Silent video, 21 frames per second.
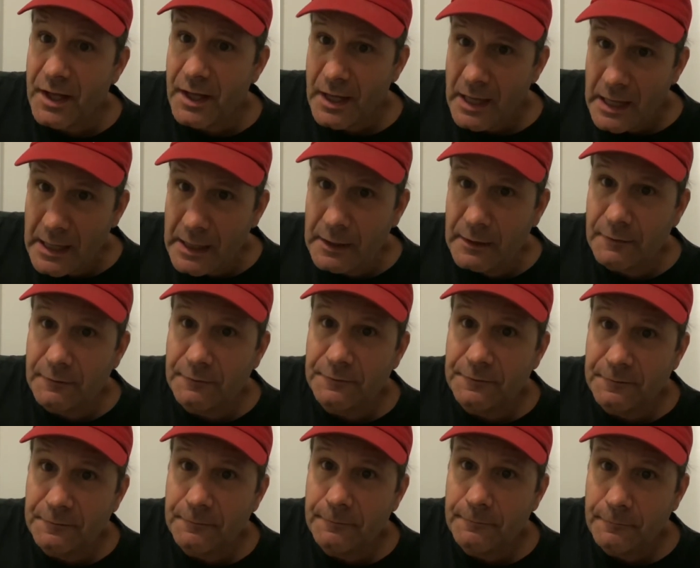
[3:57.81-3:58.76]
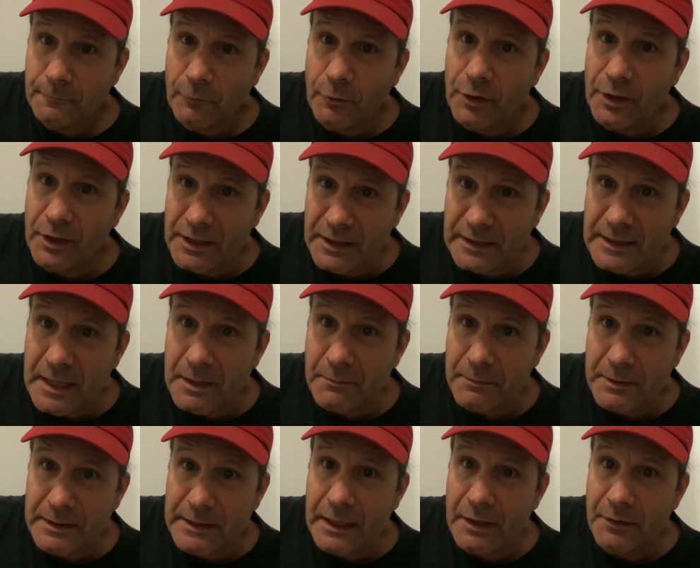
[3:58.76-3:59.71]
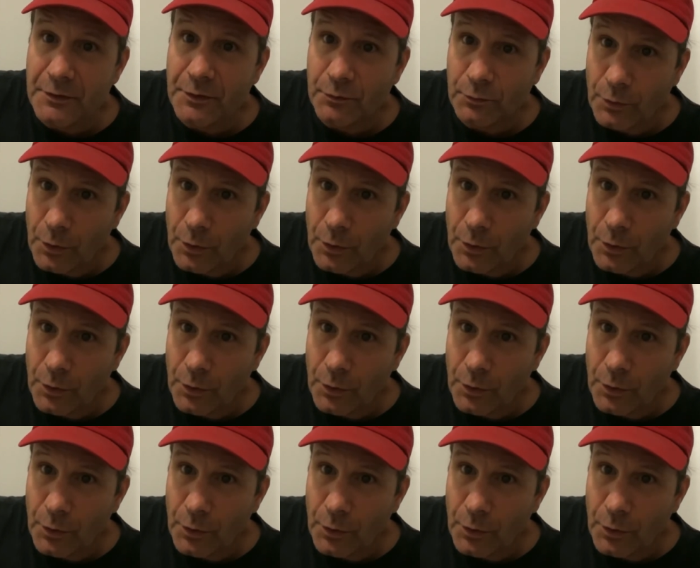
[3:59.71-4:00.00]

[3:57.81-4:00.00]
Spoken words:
have really led me down the